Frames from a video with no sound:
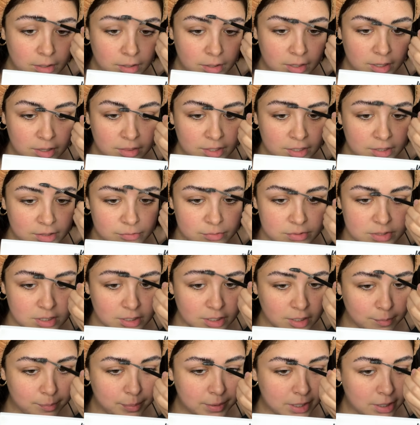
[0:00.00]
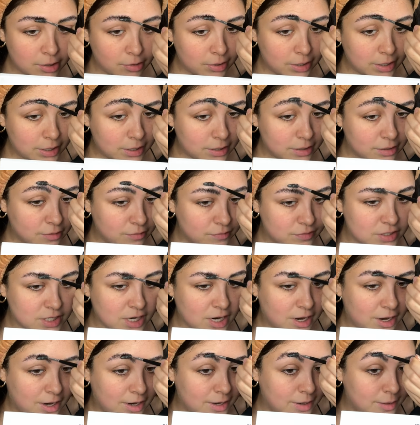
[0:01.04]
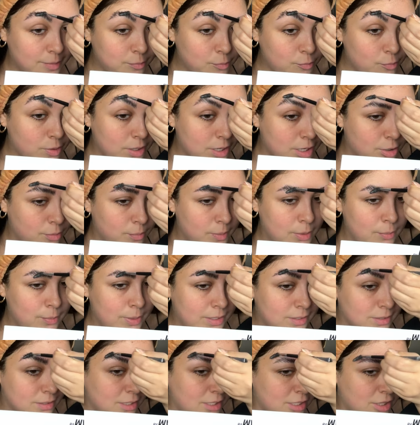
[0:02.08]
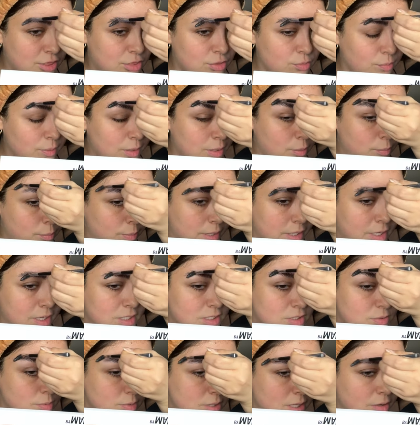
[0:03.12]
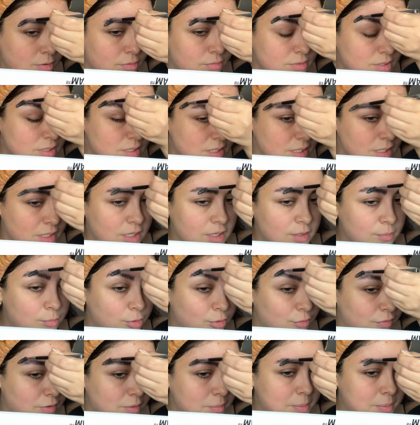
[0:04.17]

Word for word: I think there was like a period of time where we went like 3 weeks without seeing a movie